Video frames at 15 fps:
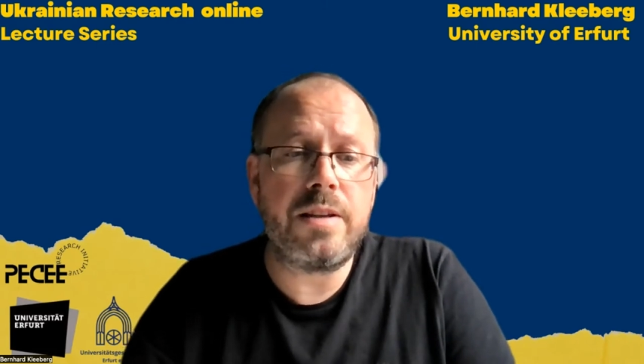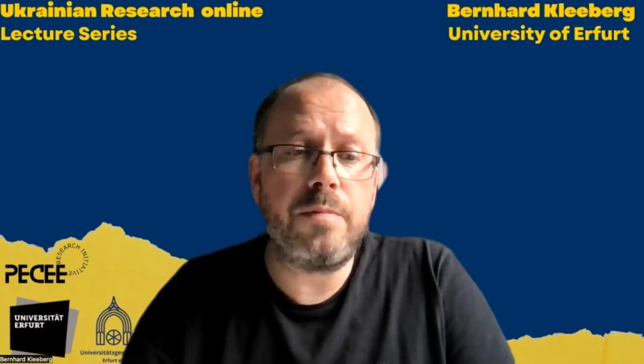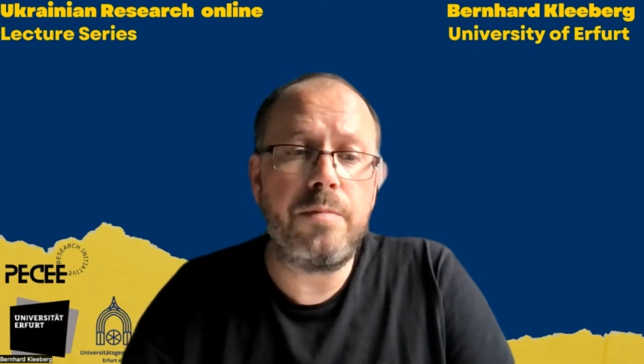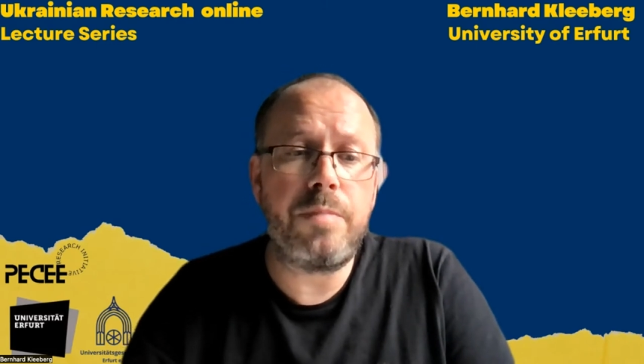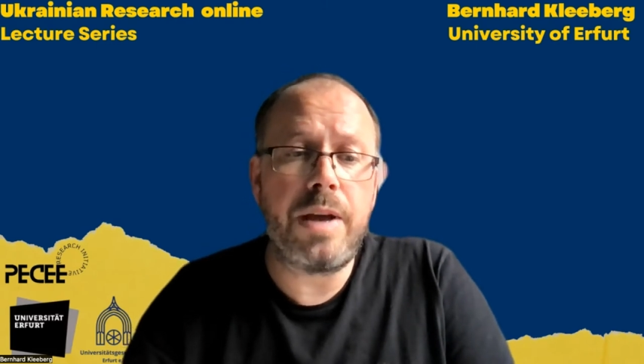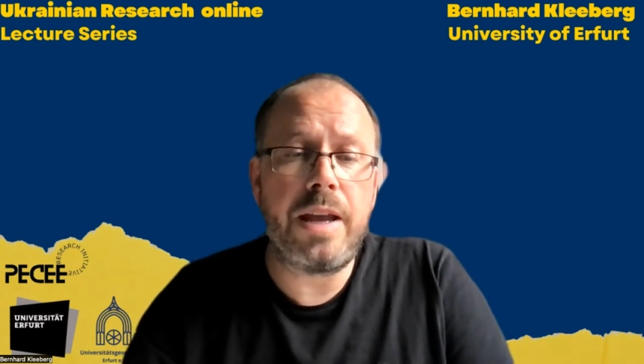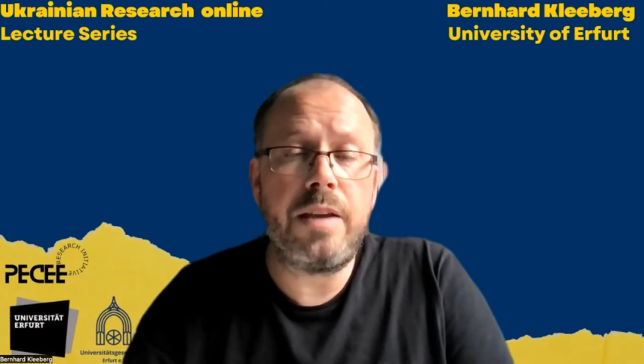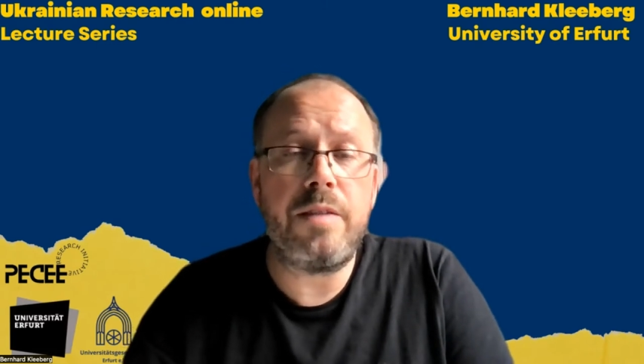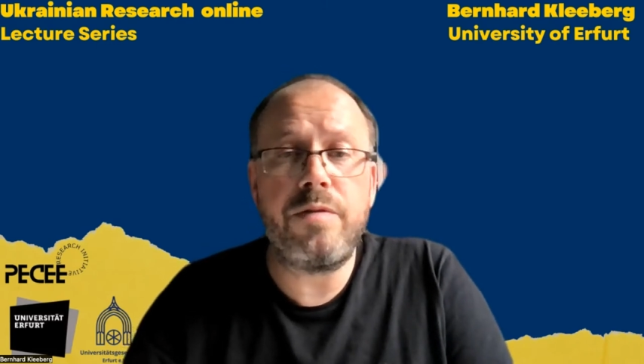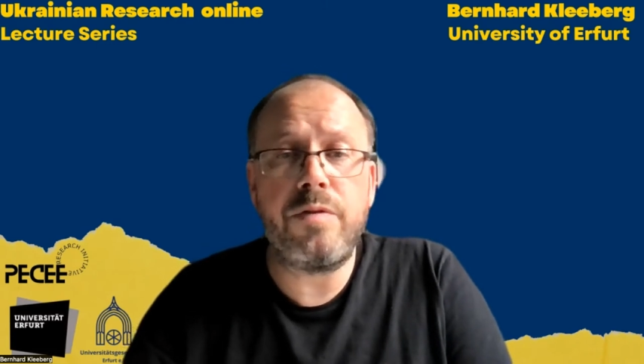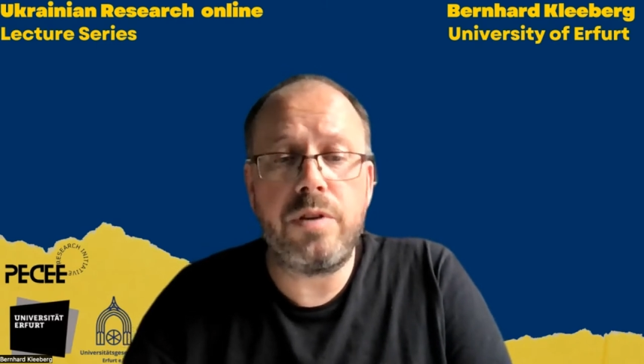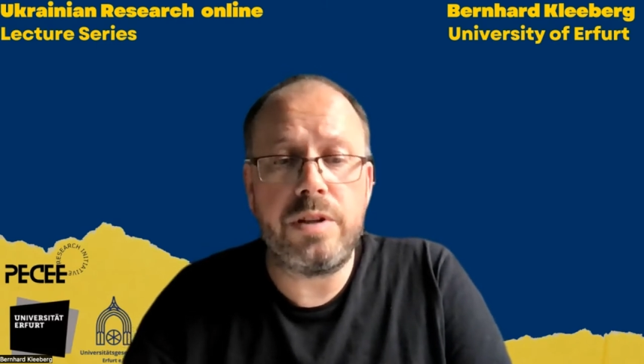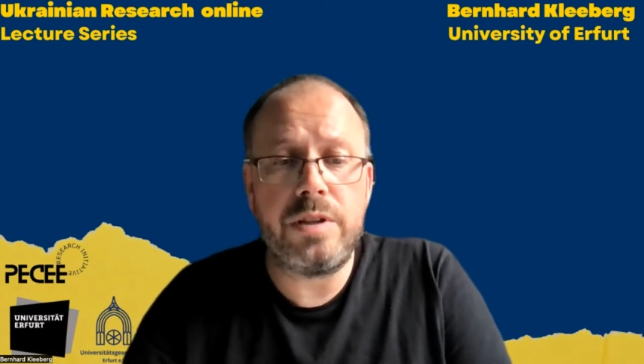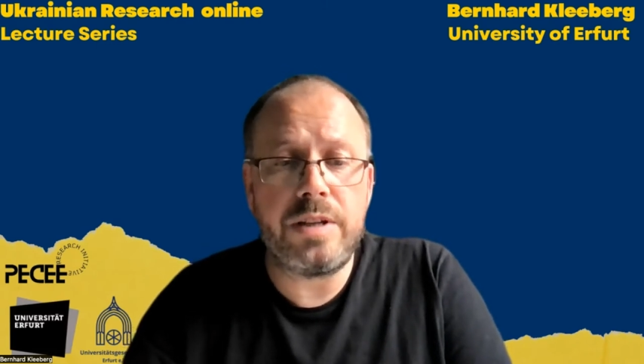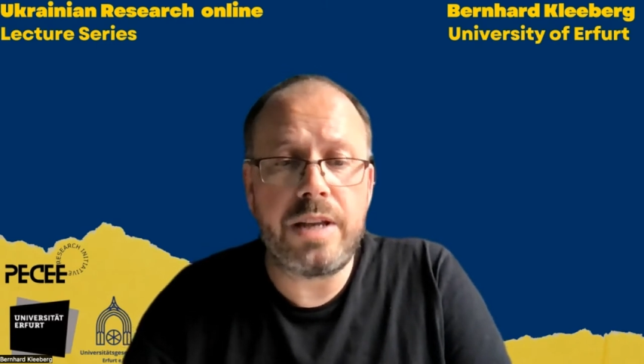campaign
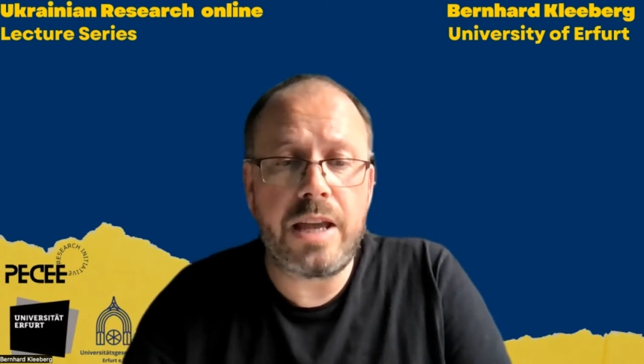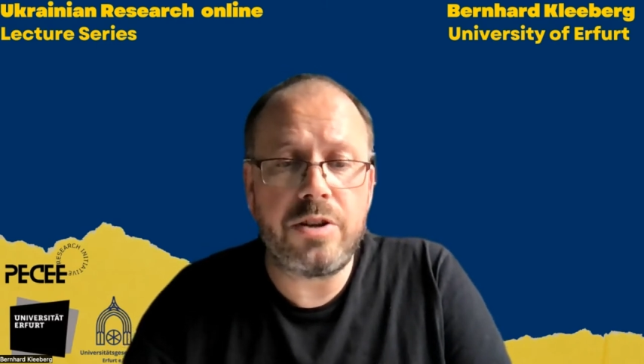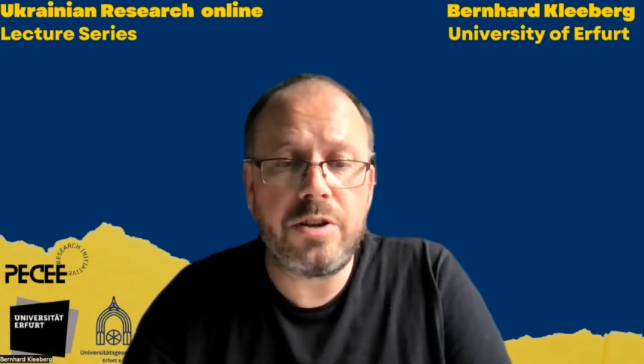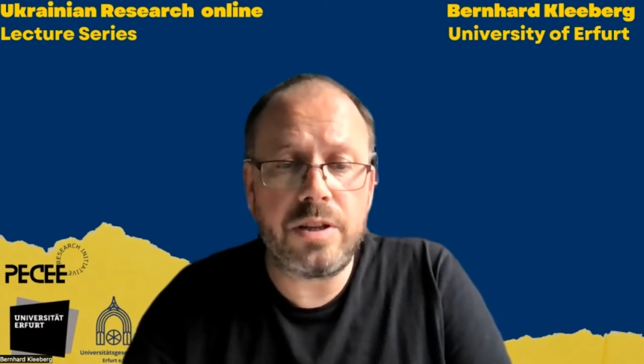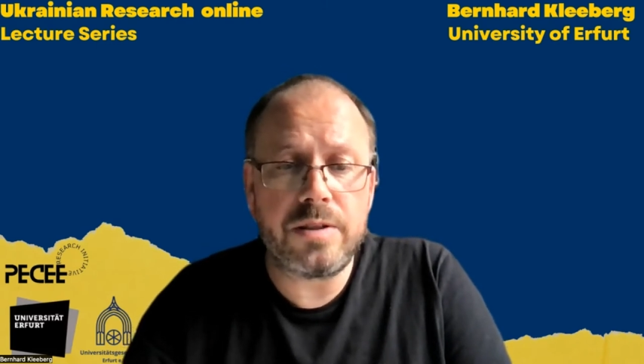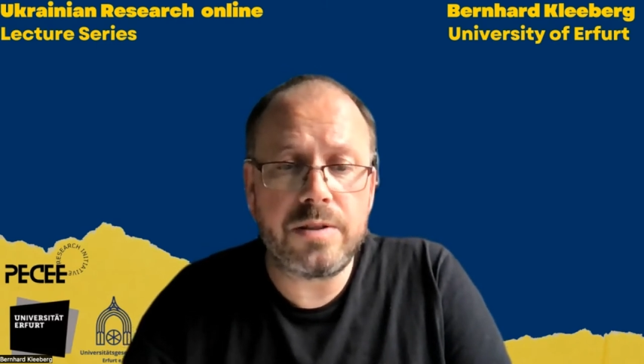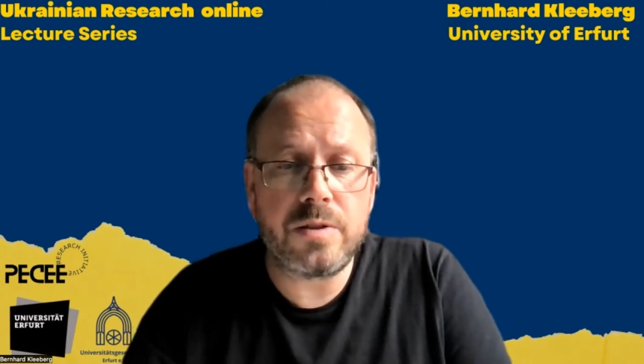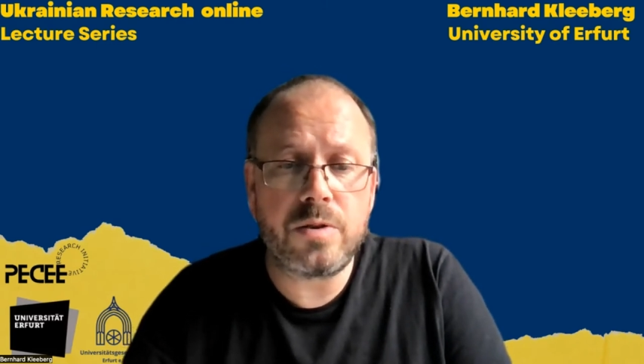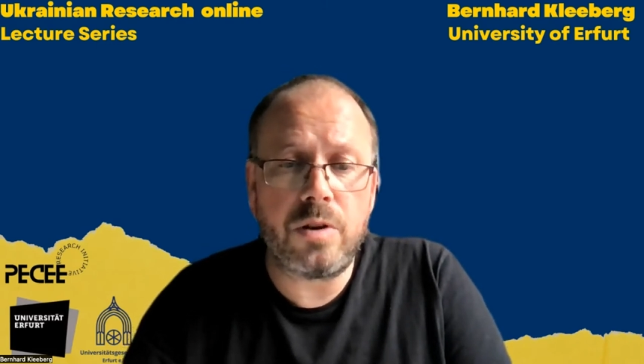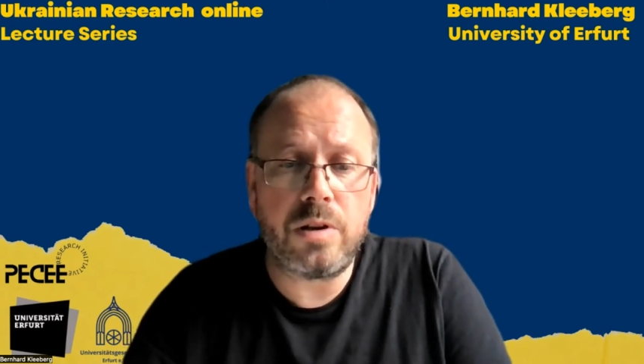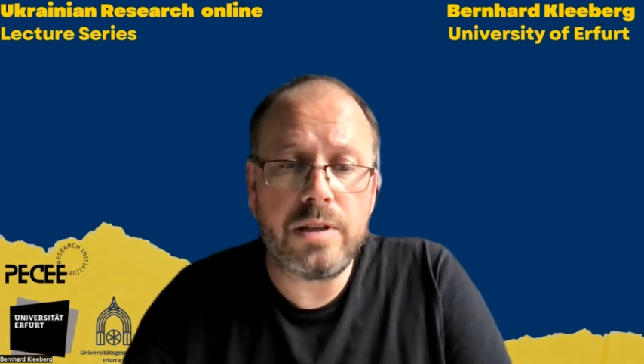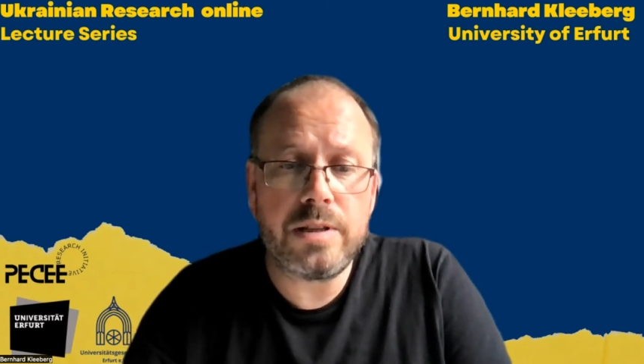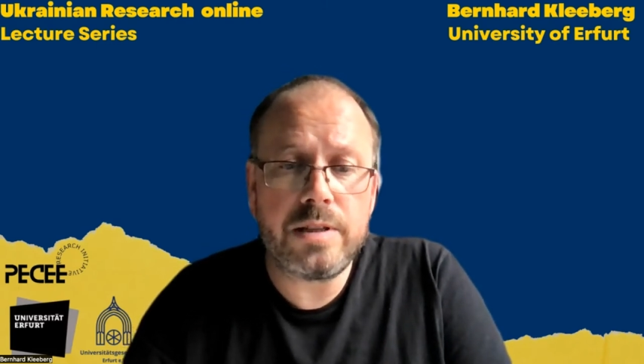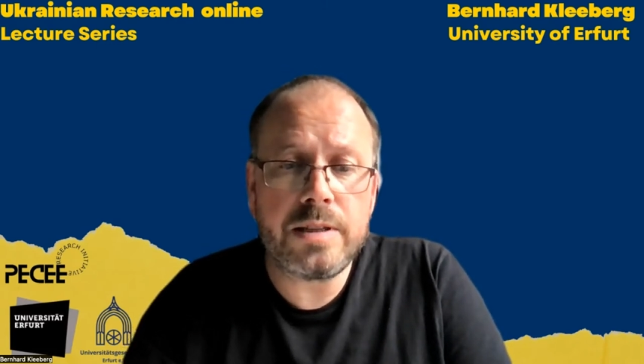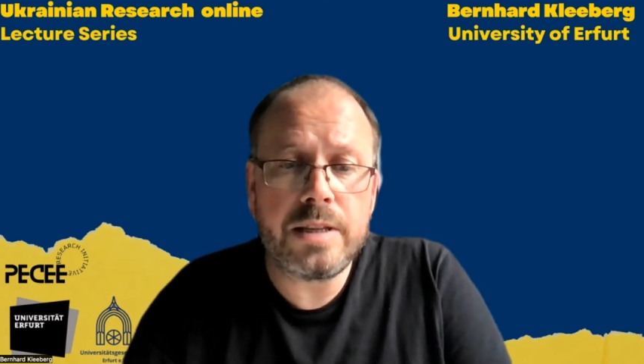for endangered
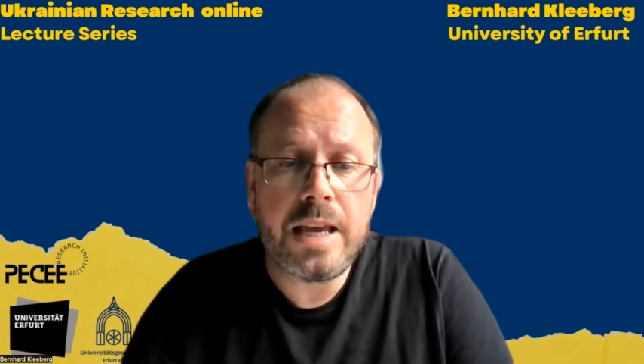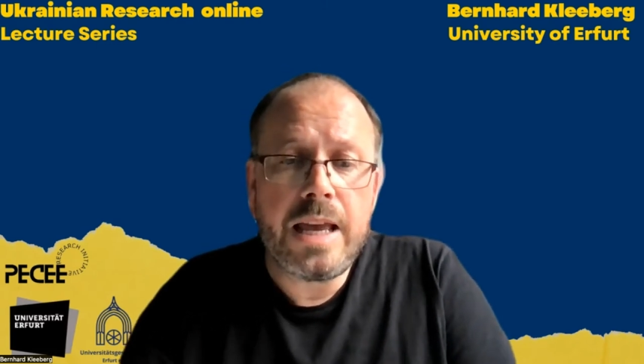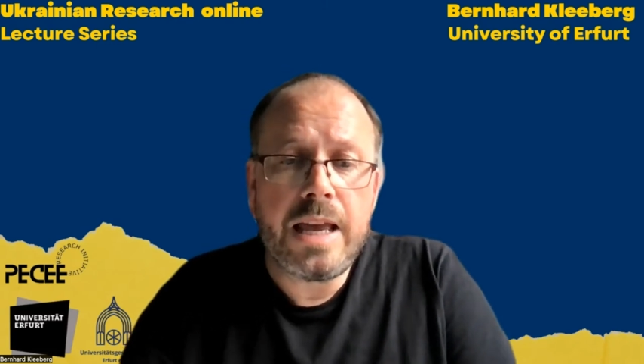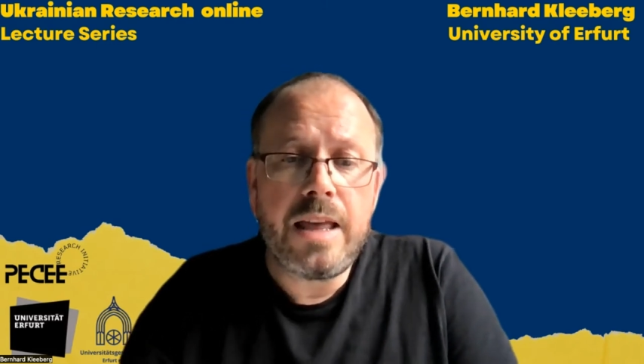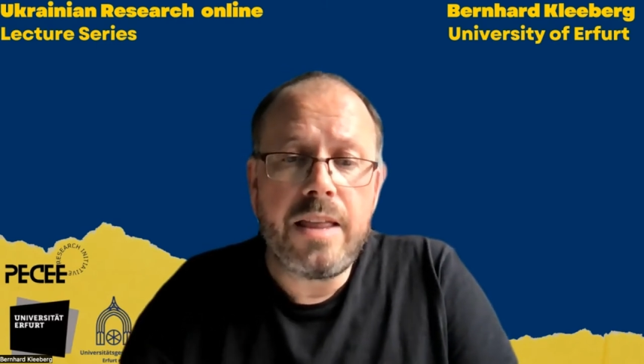scholars